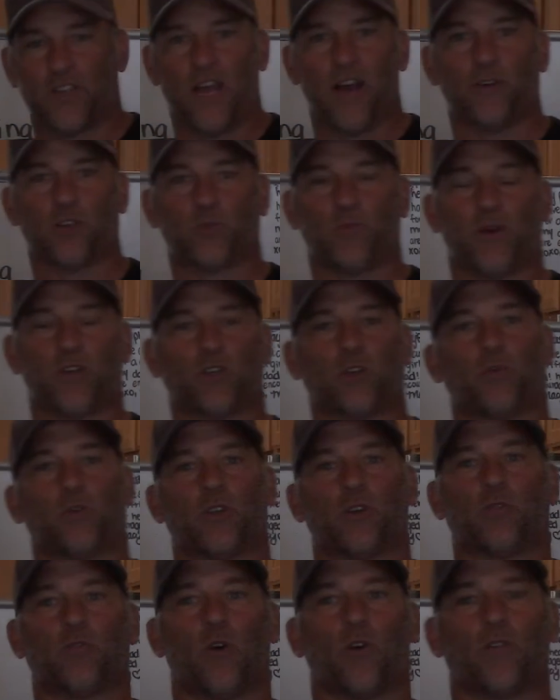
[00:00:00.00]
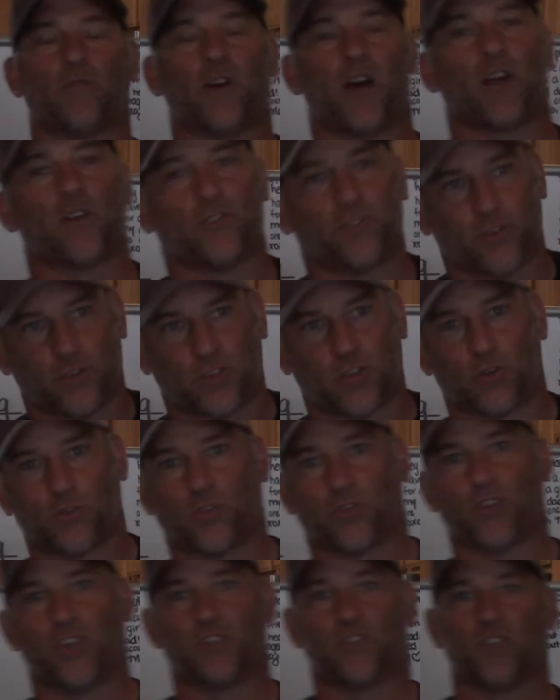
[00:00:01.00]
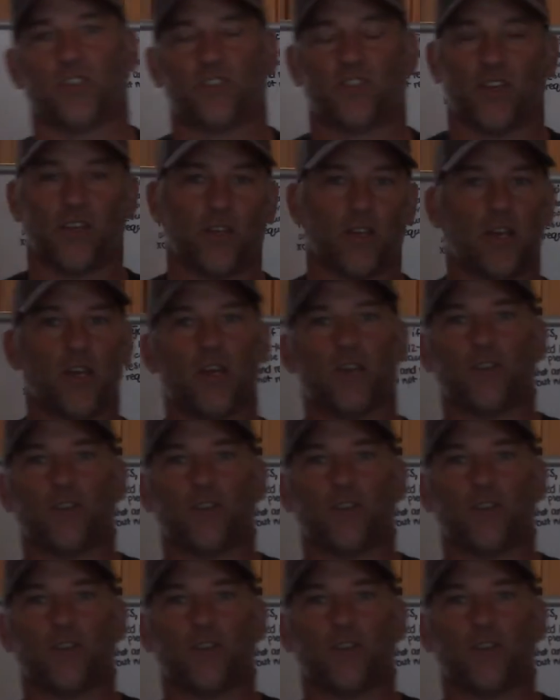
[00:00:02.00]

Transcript: Now, especially with the coronavirus and social distancing,